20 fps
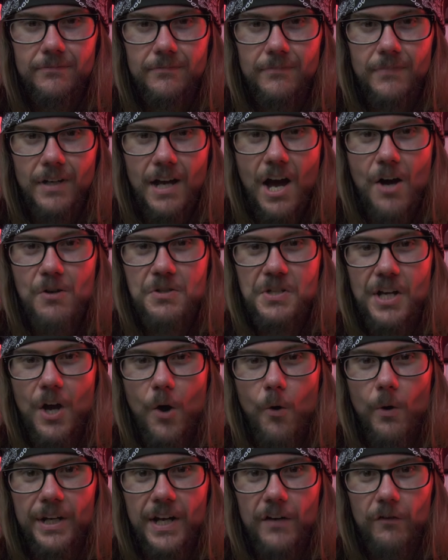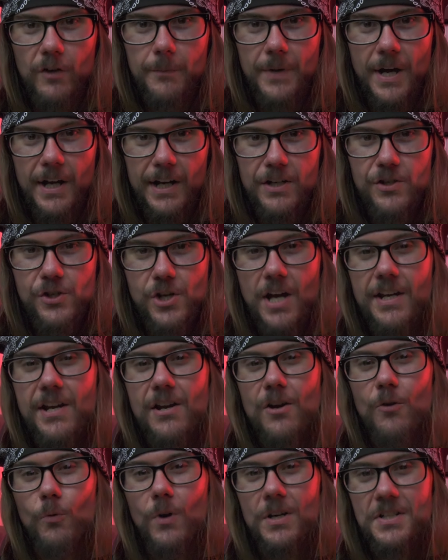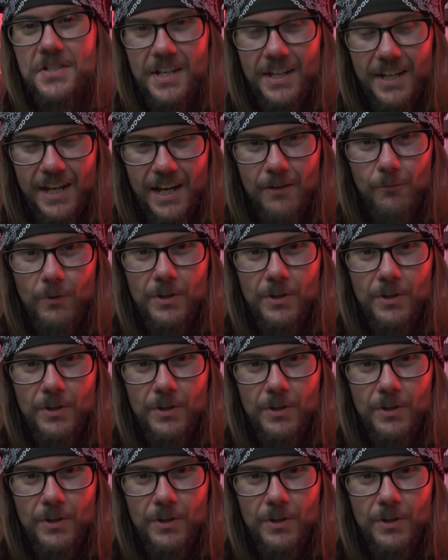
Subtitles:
How's it going, everybody? Jack here once again